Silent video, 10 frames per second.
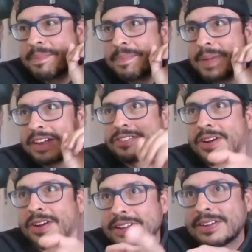But I
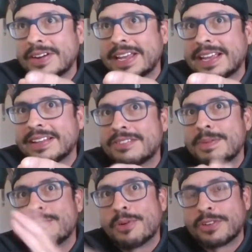started learning English
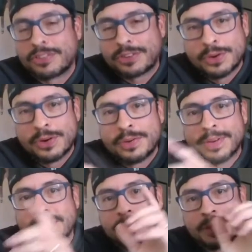before school
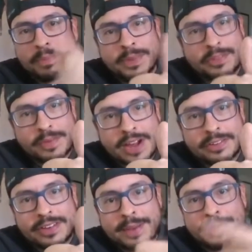was with Mr.
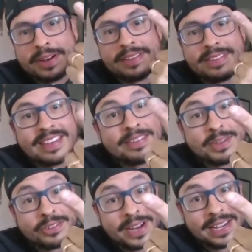Rogers' Neighborhood in Sesame
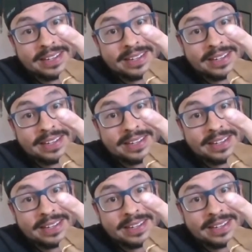Street.